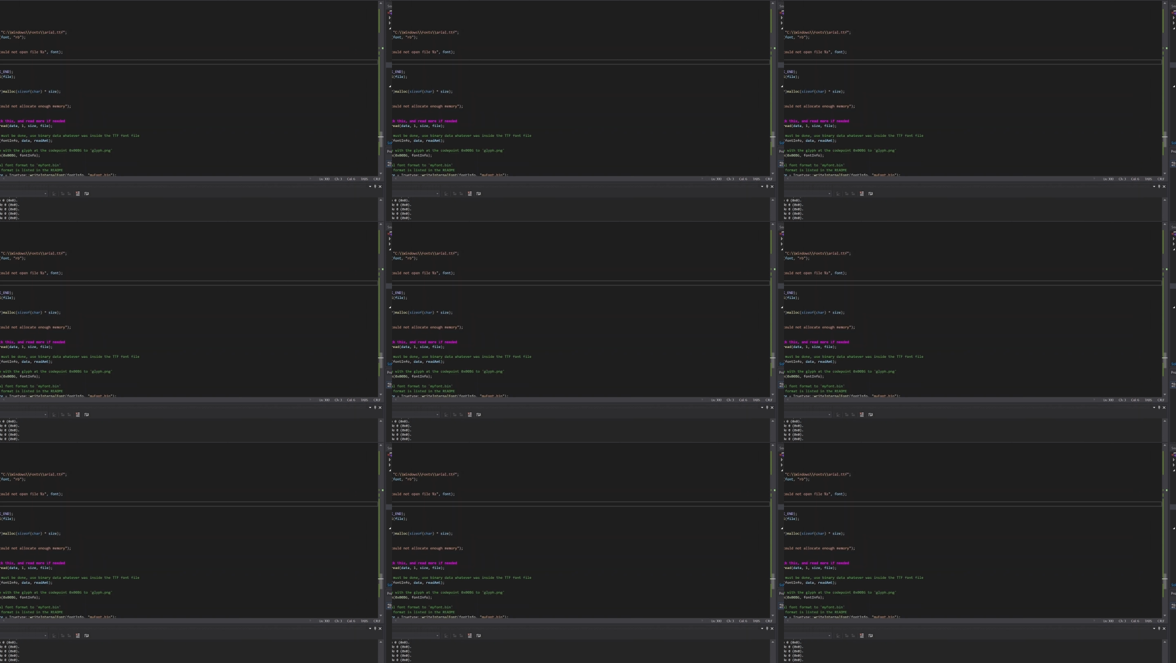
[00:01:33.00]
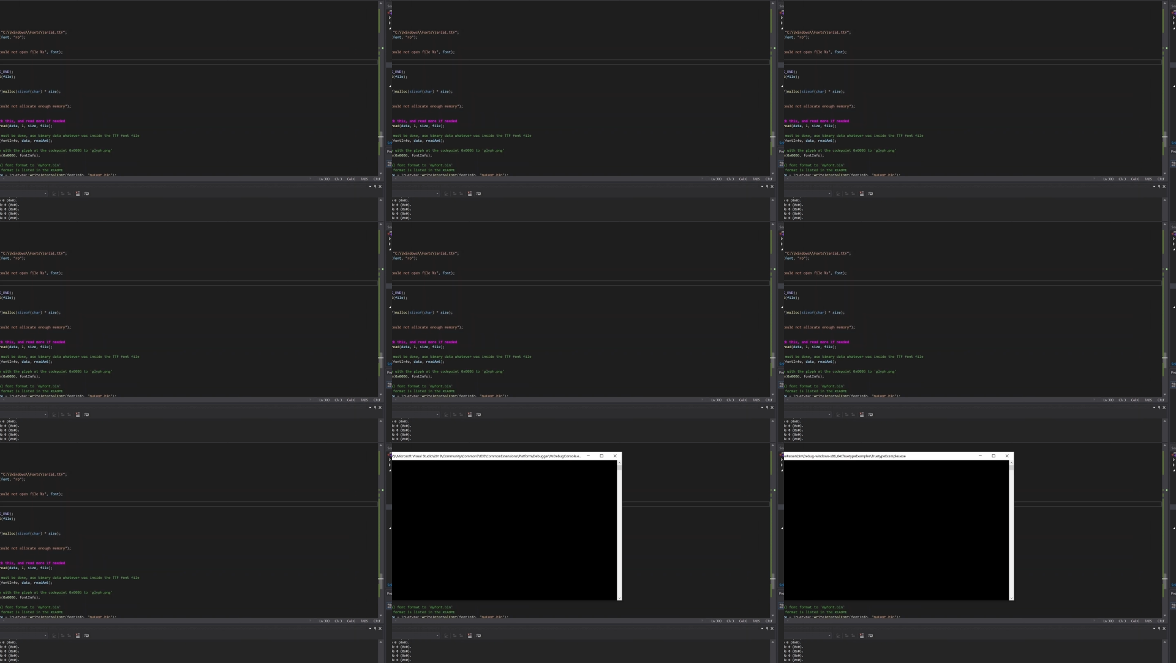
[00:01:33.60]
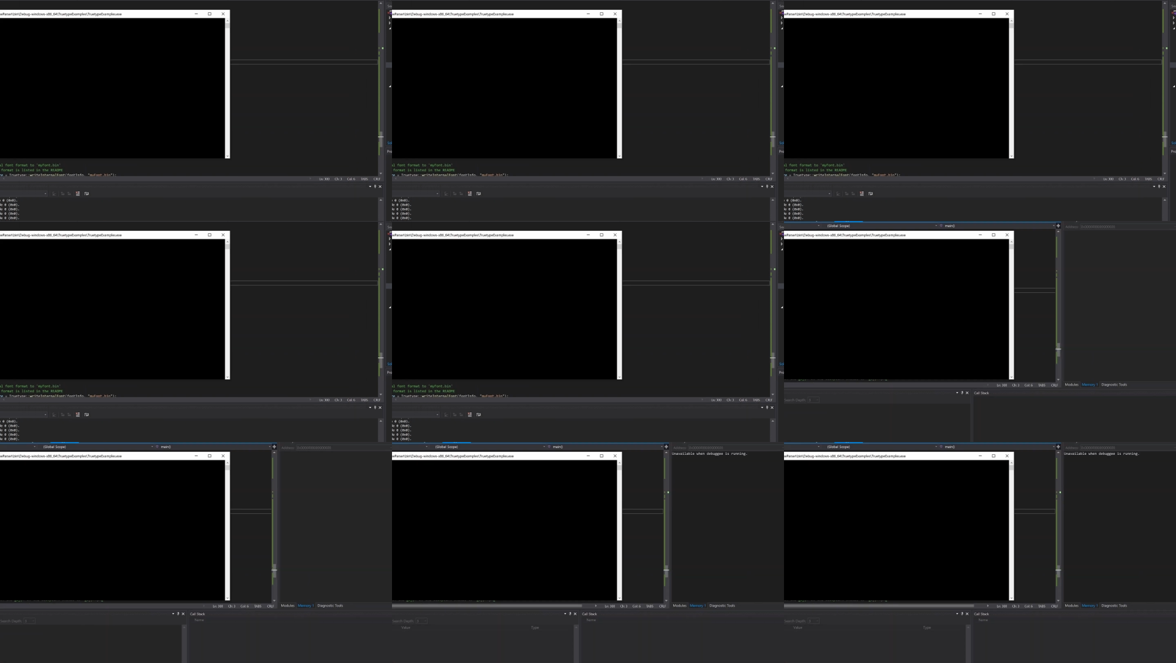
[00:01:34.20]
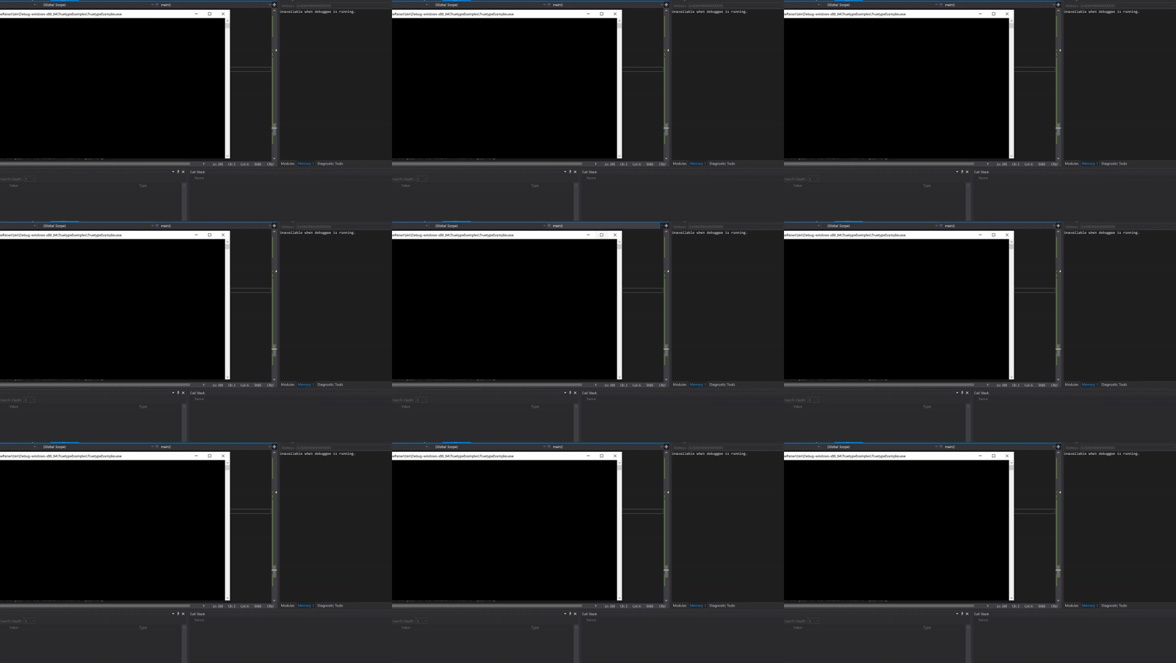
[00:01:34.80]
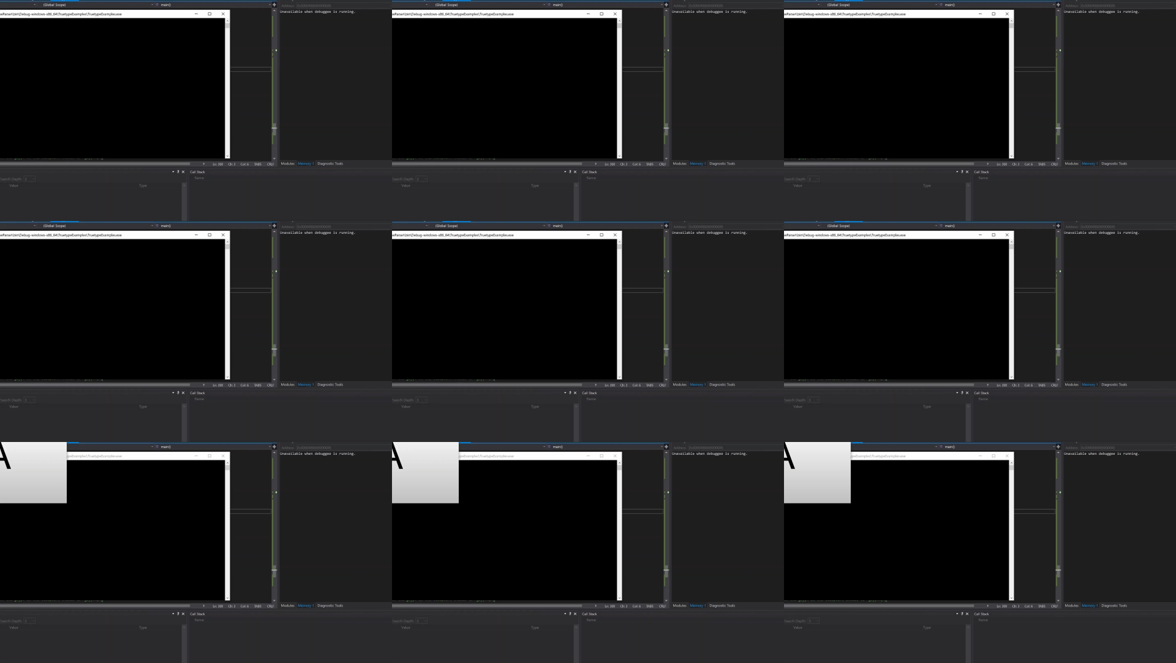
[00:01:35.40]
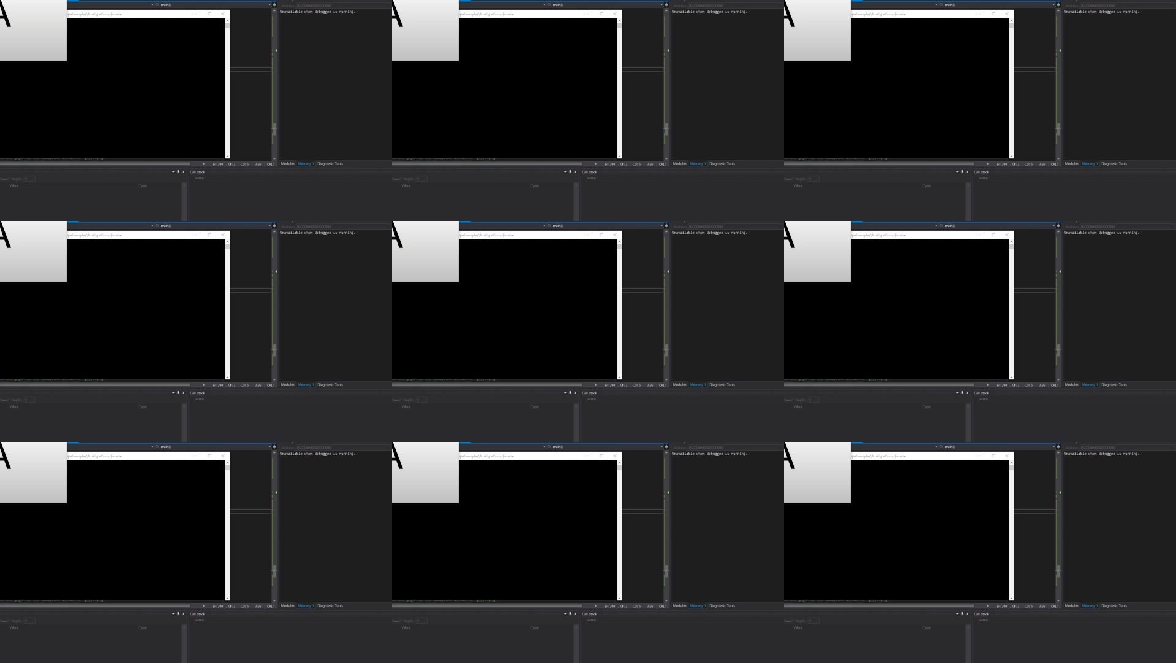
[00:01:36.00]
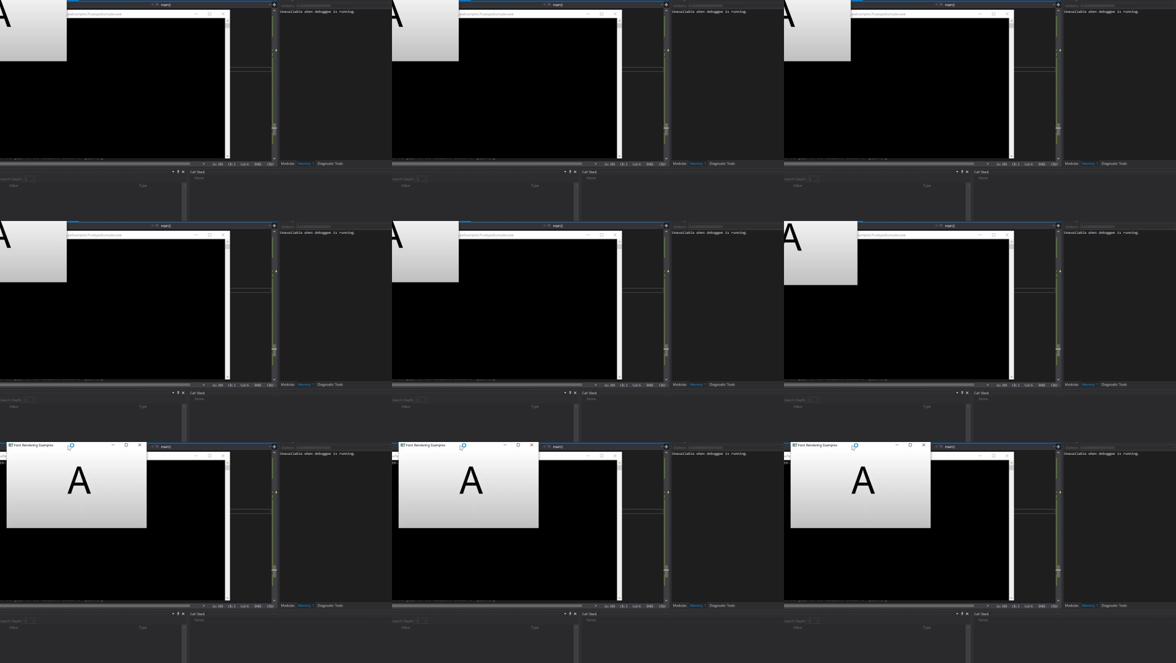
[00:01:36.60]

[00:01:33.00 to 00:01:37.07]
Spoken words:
[unreadable: no face in view]